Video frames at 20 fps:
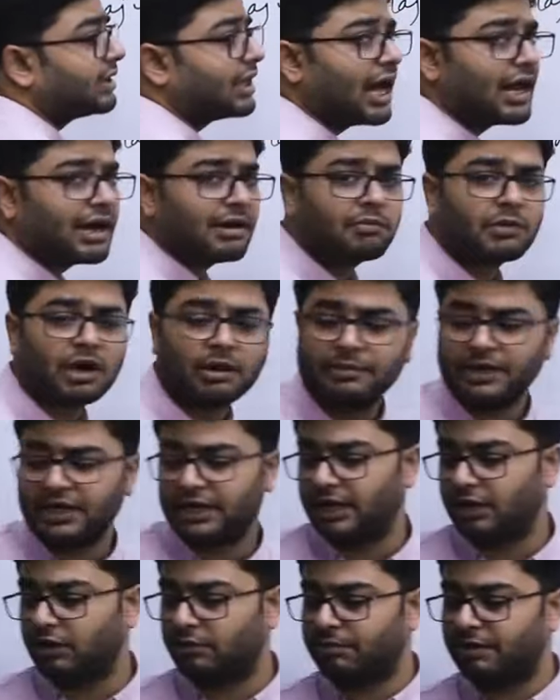Santhanam
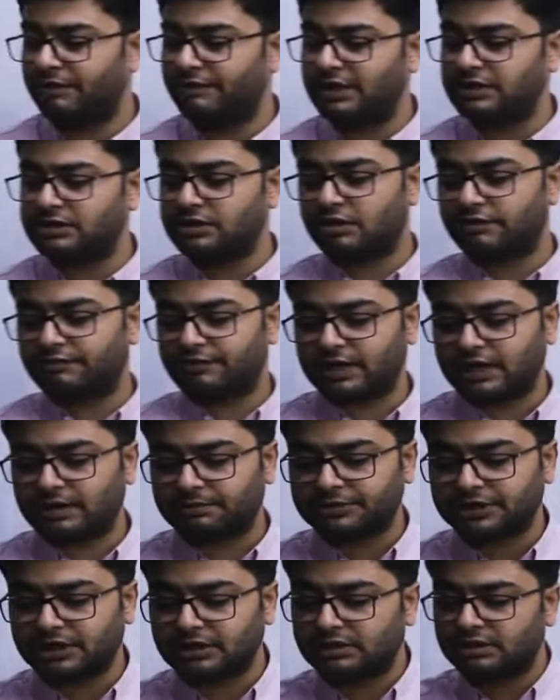Committee on Prevention of
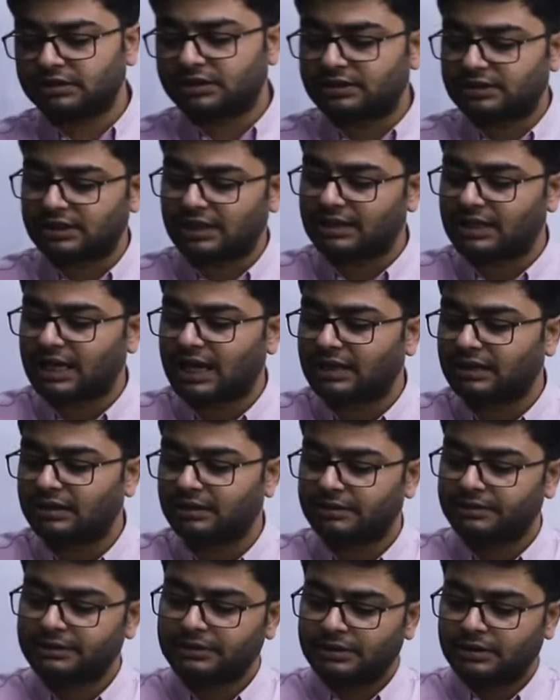Corruption, this and that.
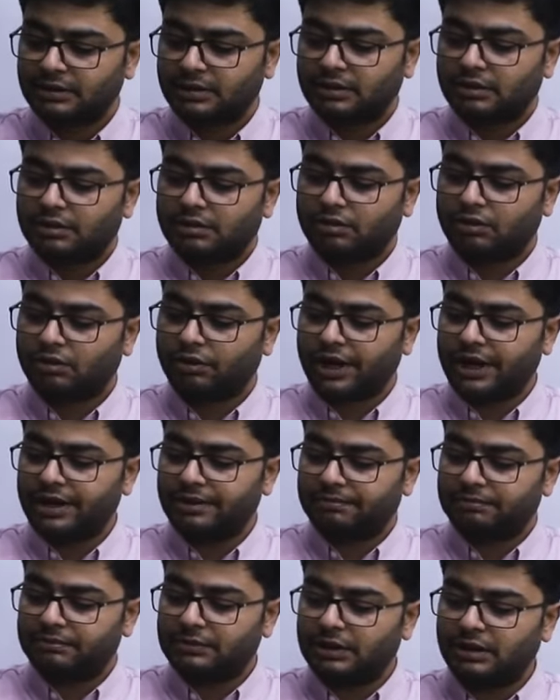
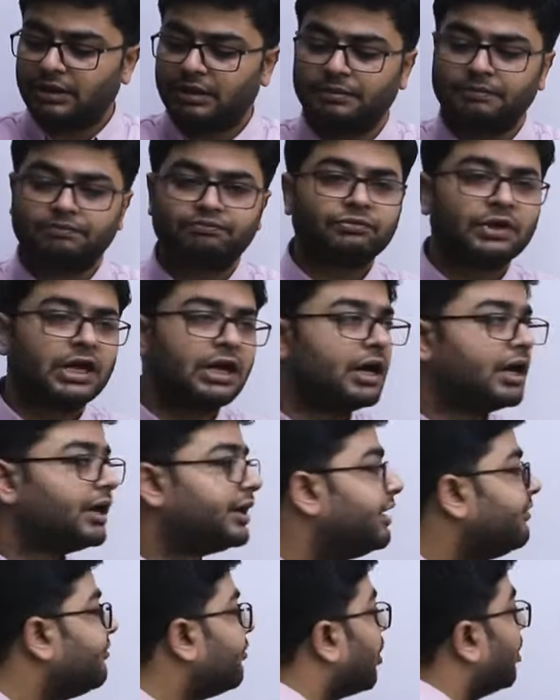Okay,
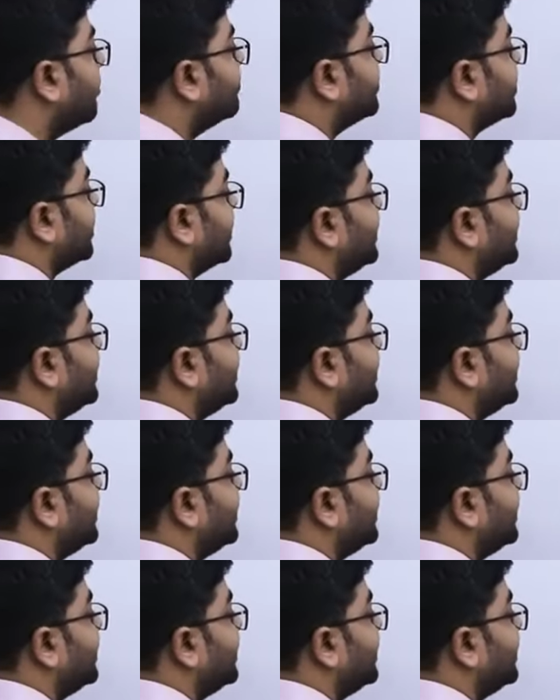reforms